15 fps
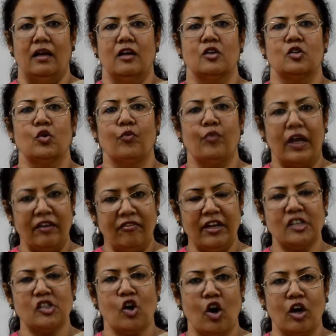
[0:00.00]
So when we
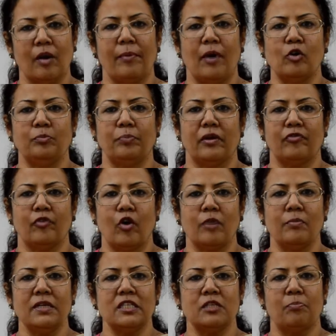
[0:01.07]
talk about
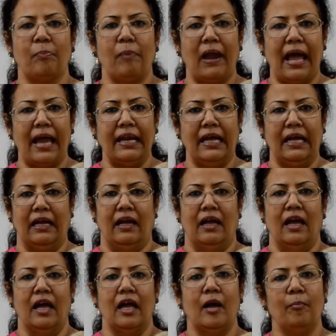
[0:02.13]
performance planning,
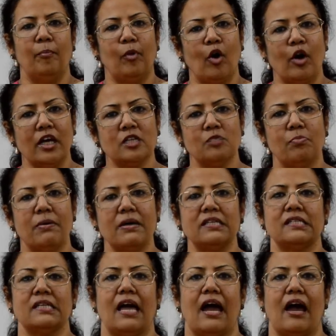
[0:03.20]
employees
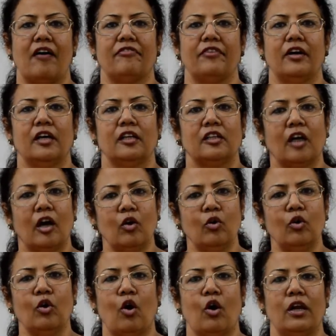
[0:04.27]
must have thorough
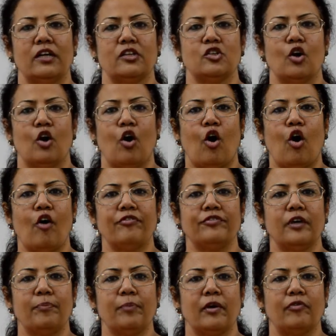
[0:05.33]
knowledge of the
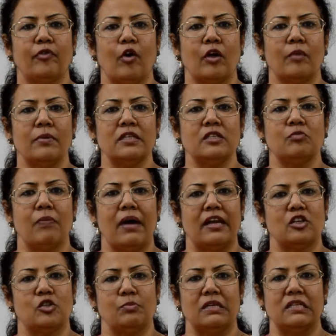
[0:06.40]
performance
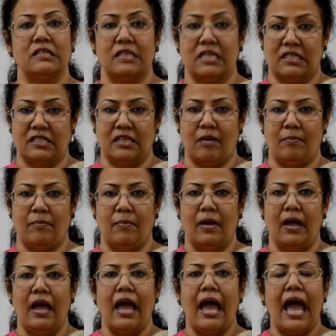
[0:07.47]
management system,
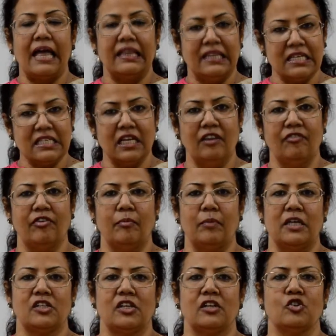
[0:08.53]
and this
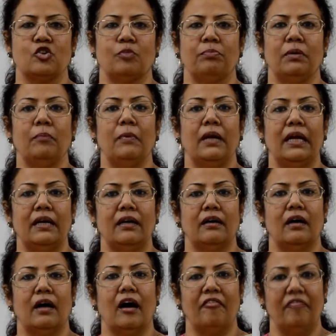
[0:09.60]
information should be made
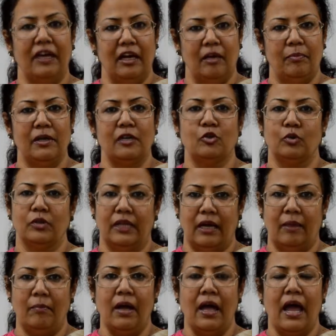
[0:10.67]
available to
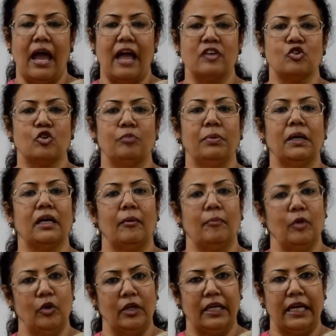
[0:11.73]
them and should be
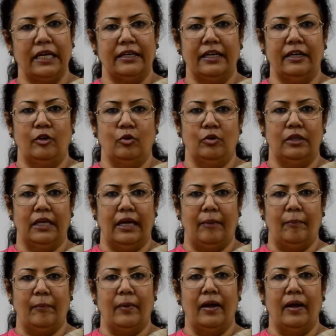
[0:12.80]
communicated to them.